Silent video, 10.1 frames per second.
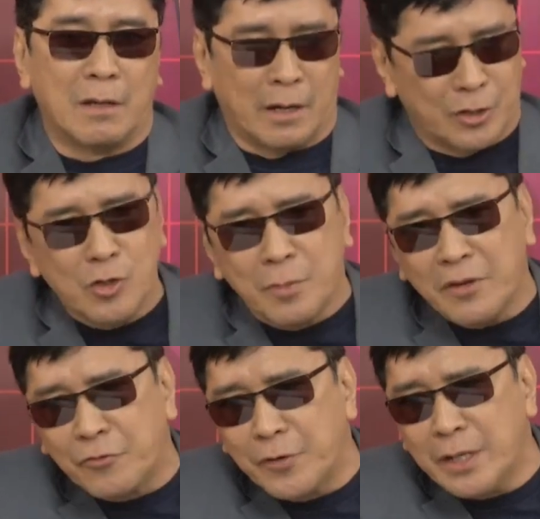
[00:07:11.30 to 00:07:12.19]
Are you
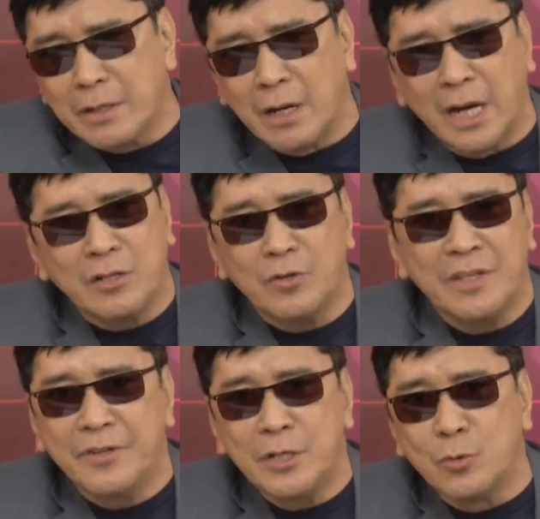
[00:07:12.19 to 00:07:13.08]
my friend? I don't
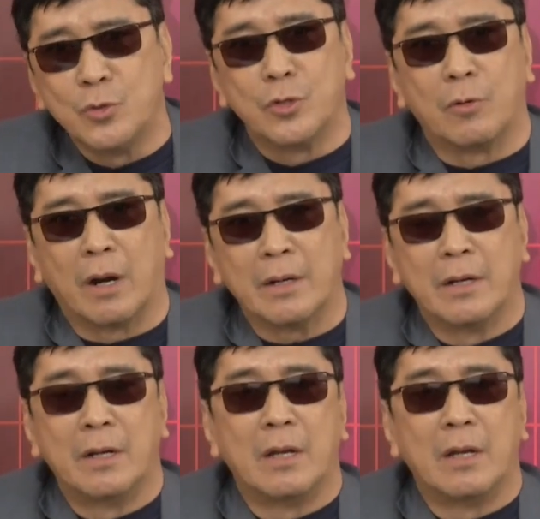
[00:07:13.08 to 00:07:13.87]
even know who you are.